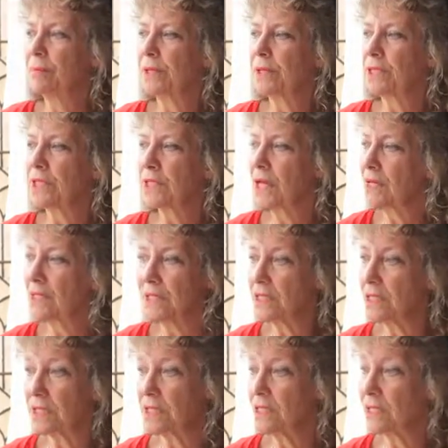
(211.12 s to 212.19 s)
But yes,
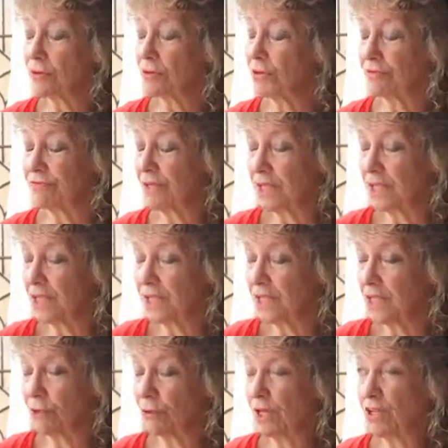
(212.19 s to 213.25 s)
it's got a
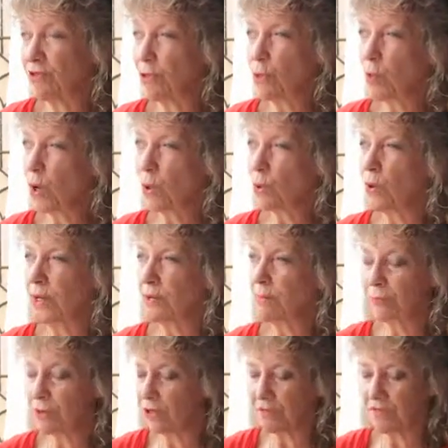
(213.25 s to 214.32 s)
fantastic long history. We can't
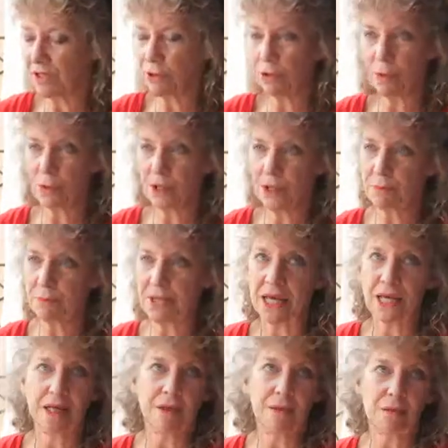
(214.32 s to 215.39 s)
quite put our finger on when it
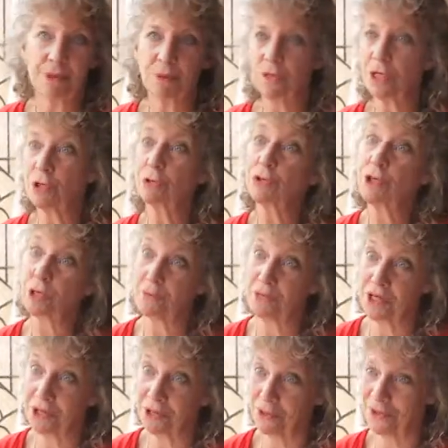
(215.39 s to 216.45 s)
began, but it's a long time
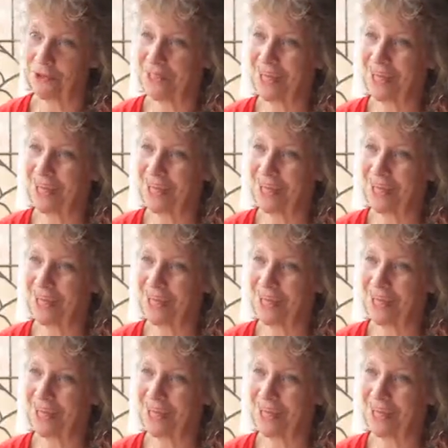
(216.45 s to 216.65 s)
ago.